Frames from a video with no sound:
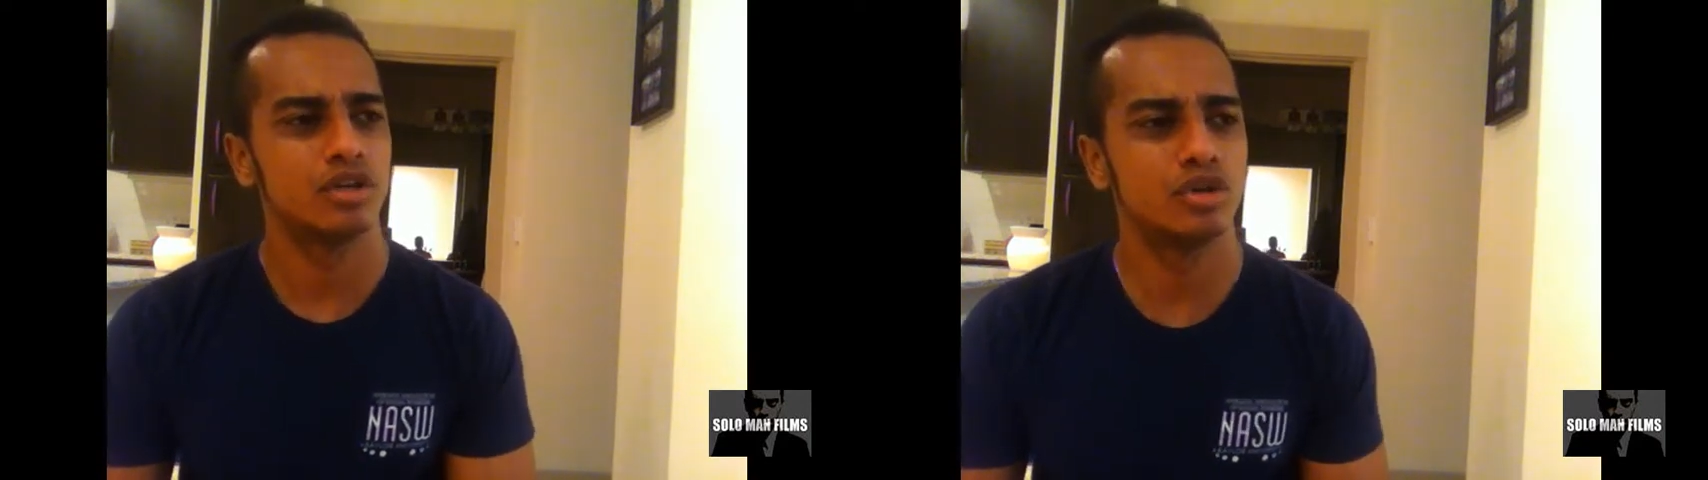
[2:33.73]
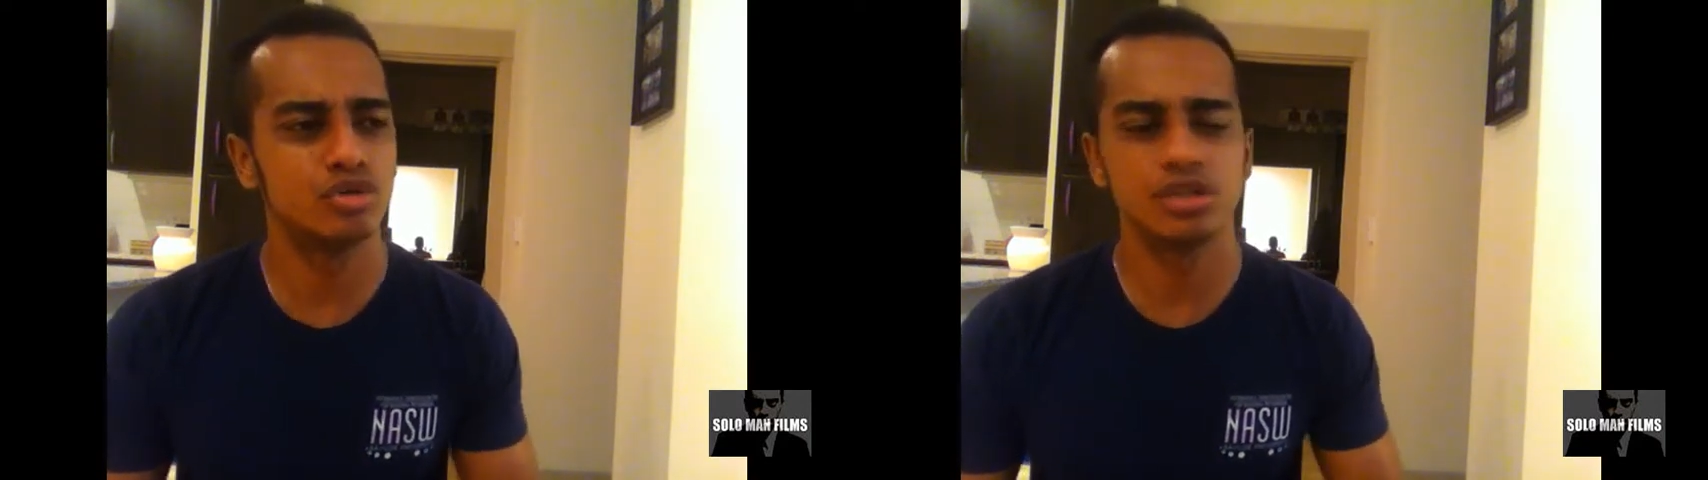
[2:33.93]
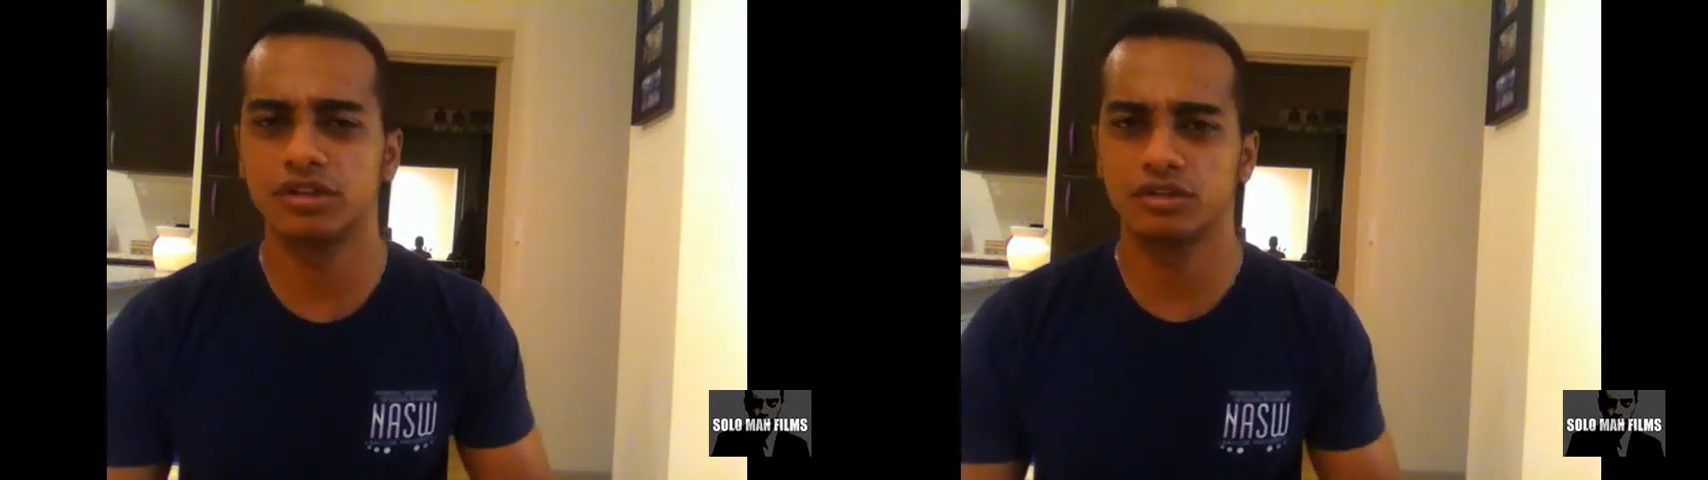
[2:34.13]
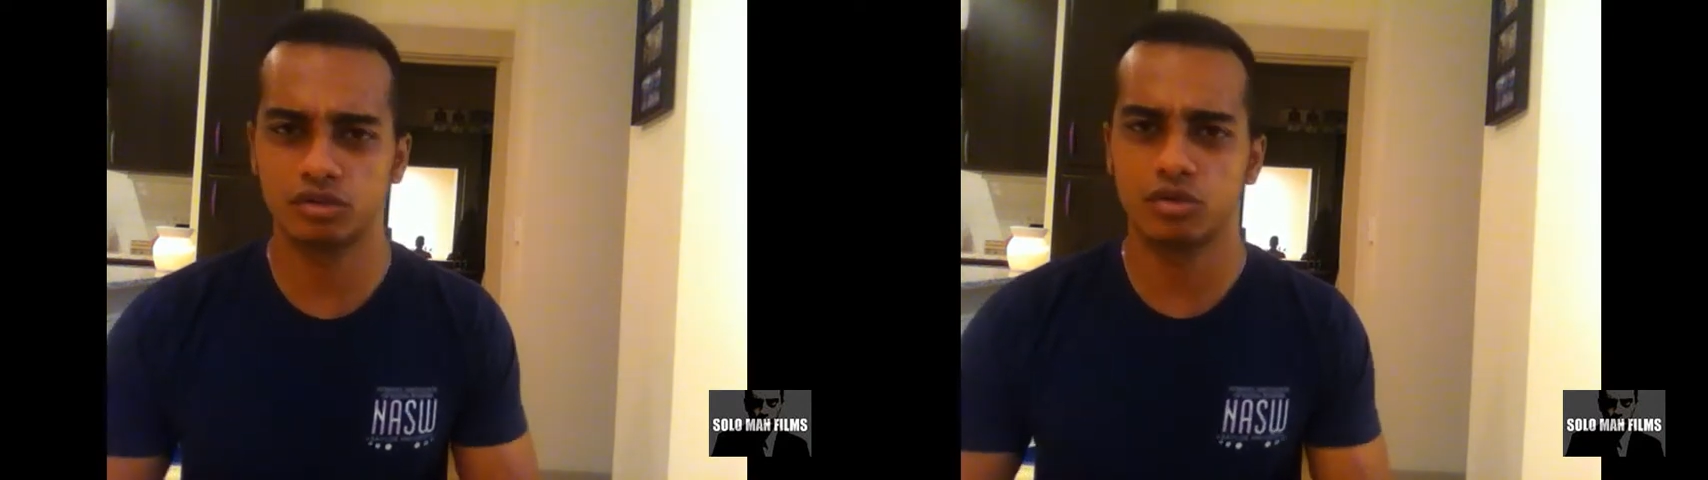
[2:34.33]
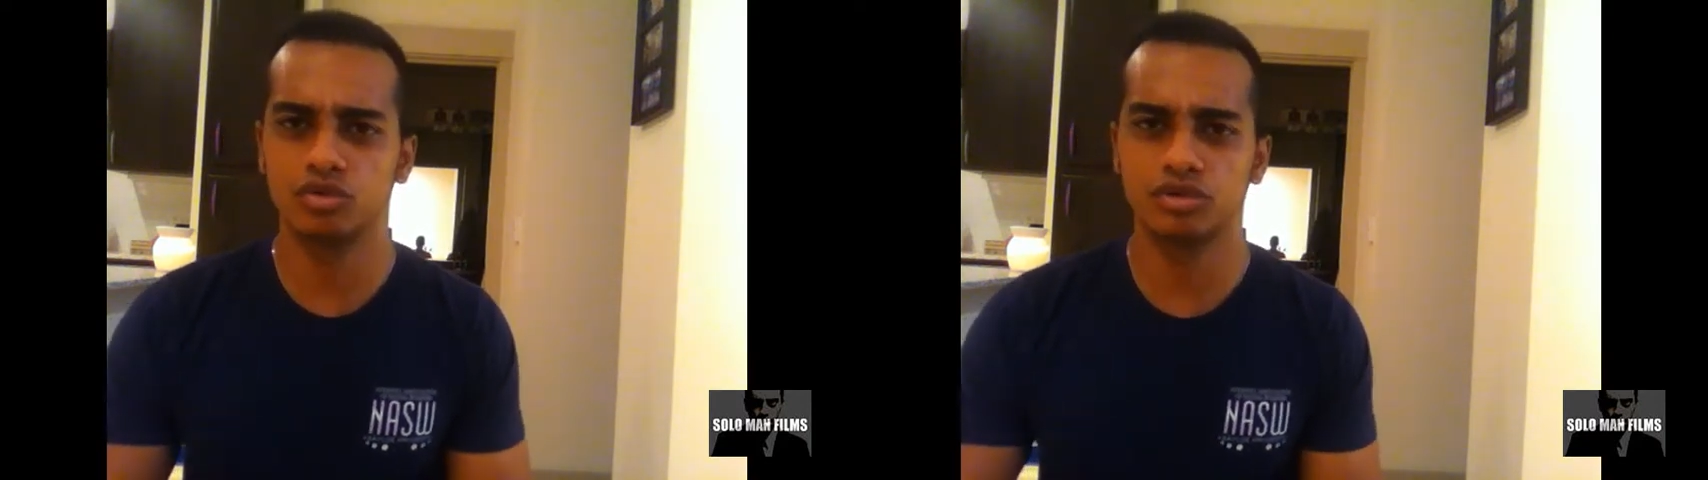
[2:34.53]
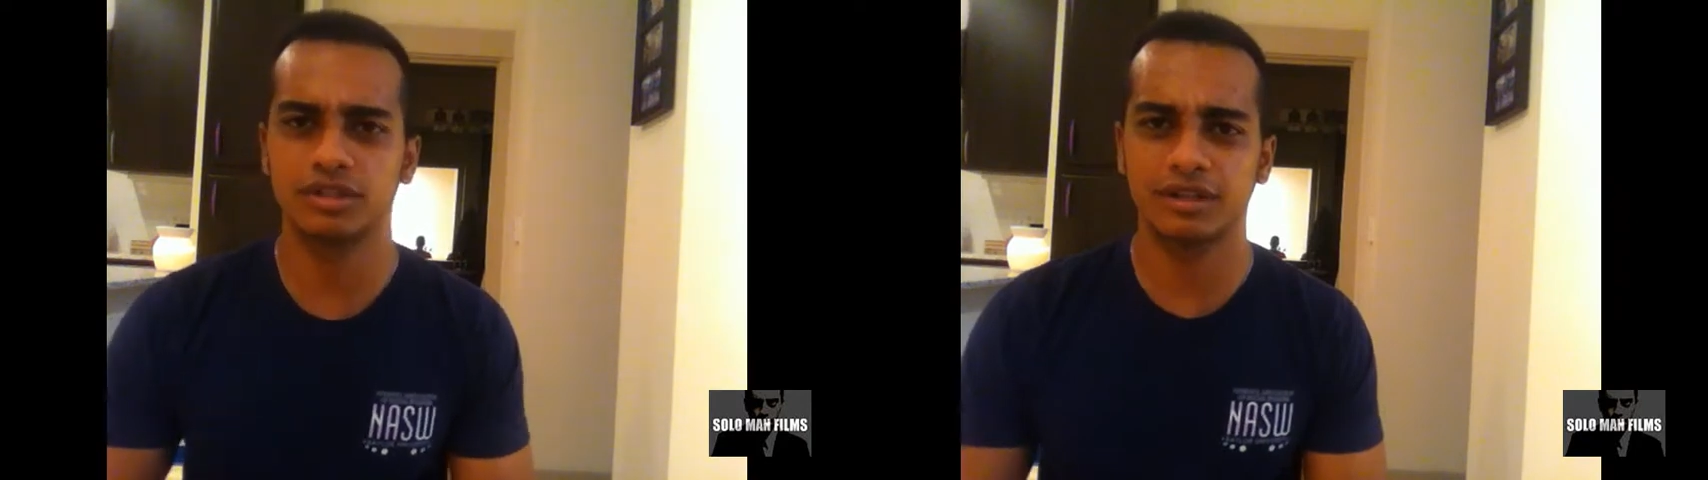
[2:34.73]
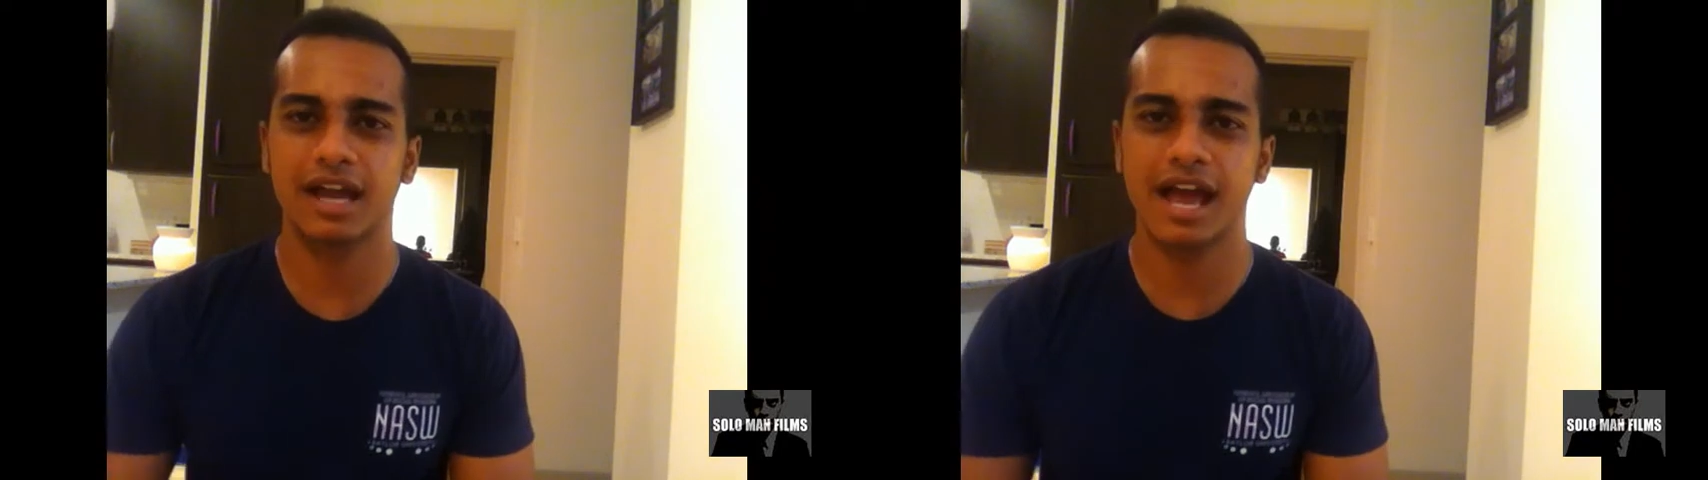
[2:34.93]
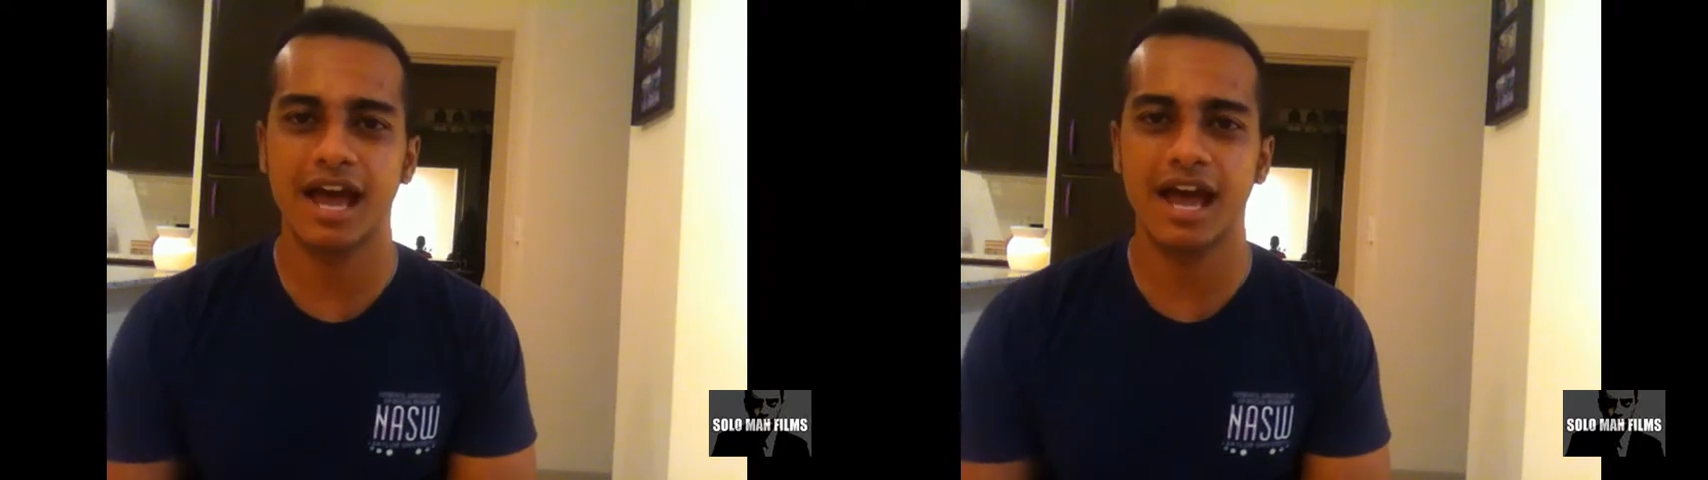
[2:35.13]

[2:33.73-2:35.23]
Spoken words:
using the tools that they